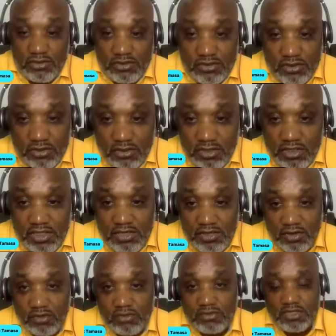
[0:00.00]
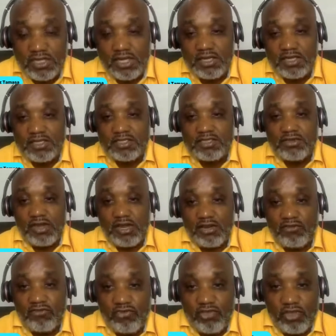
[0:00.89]
So he knows and he's
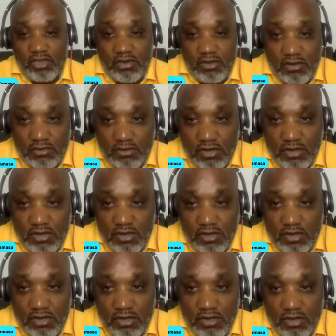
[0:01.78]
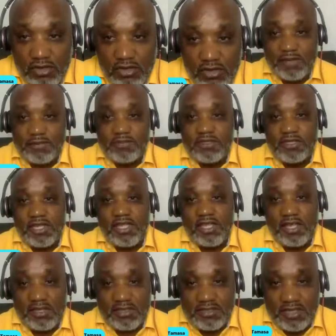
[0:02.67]
trying to figure out what steps they
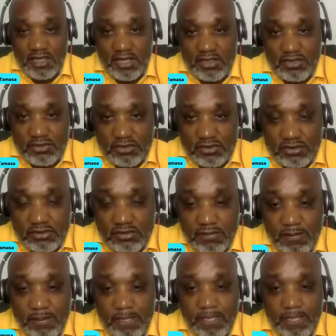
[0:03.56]
can take to